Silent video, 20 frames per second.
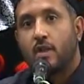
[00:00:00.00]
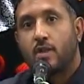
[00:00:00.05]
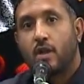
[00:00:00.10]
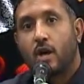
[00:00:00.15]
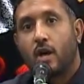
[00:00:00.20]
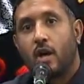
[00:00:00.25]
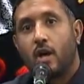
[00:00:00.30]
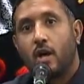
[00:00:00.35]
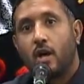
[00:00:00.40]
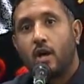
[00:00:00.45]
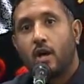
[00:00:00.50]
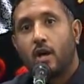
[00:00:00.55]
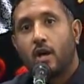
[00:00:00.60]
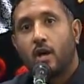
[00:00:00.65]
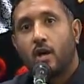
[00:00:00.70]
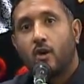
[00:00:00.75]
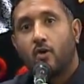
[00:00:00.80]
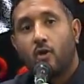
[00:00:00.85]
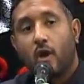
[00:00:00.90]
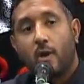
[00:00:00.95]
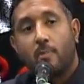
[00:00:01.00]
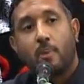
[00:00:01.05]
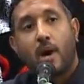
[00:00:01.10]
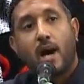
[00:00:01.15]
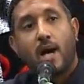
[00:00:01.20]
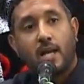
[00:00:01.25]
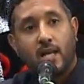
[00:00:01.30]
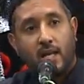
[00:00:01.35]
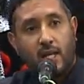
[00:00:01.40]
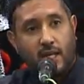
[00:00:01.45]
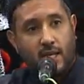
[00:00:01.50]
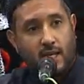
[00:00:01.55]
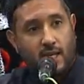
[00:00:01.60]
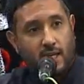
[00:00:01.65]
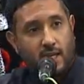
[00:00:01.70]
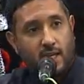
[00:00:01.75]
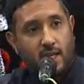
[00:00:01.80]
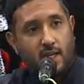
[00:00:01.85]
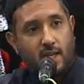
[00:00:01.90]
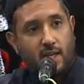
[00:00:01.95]
the wepari,
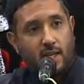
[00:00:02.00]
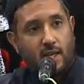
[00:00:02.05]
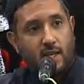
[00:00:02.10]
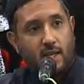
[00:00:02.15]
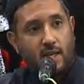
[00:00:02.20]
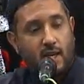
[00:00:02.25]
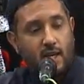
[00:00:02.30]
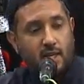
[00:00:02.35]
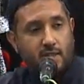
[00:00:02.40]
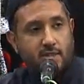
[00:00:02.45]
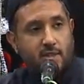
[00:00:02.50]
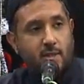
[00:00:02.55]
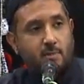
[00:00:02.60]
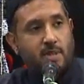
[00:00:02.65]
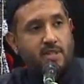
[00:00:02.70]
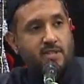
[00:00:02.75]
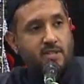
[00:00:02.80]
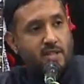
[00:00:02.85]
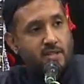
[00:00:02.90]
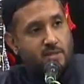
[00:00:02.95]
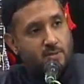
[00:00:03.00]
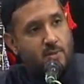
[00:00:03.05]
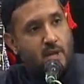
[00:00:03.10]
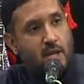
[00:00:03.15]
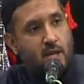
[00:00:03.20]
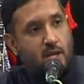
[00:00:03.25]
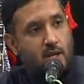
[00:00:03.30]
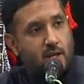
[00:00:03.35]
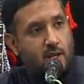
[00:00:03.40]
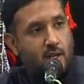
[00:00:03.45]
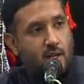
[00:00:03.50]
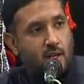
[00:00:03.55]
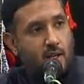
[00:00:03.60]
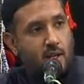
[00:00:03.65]
yes, the businessmen.